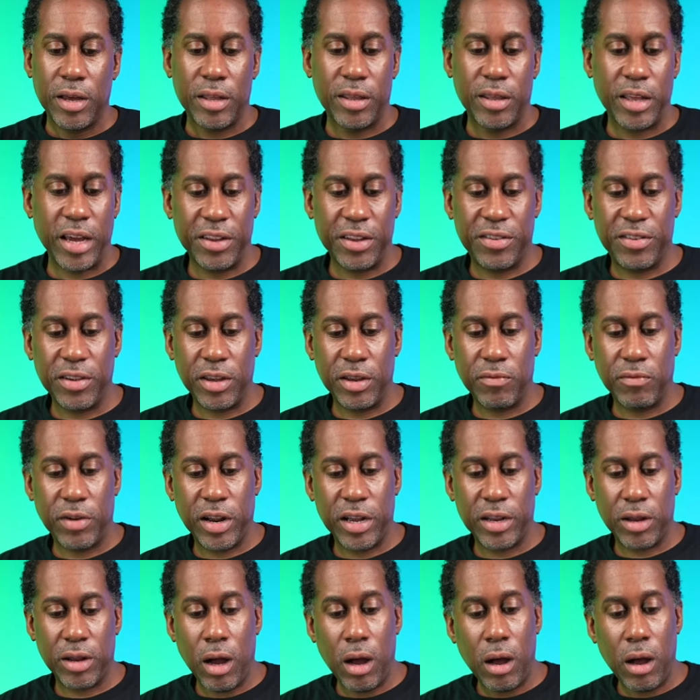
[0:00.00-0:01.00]
That's it,
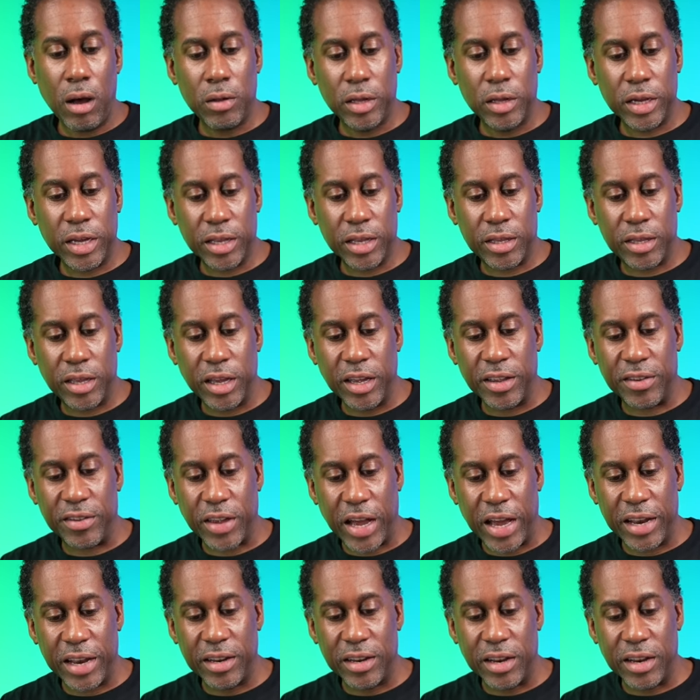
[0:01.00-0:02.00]
right? Oh, look at this.
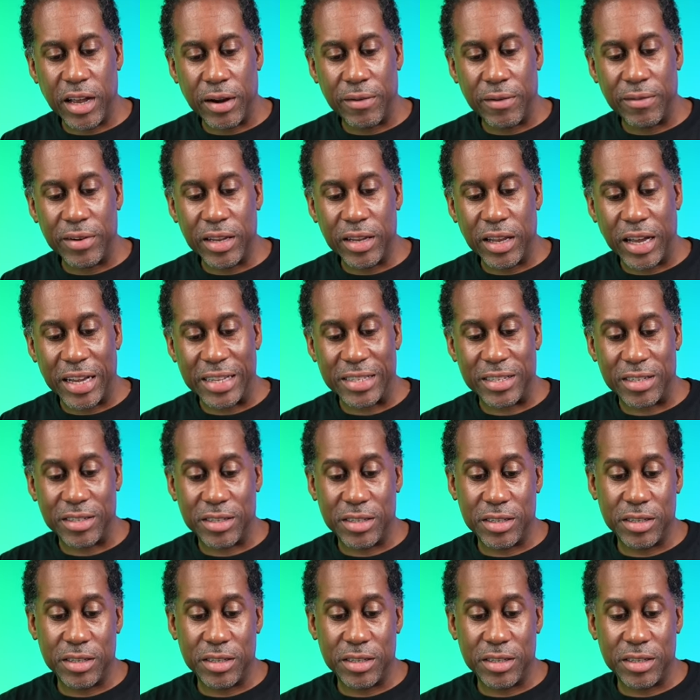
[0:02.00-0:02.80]
I did not realize this.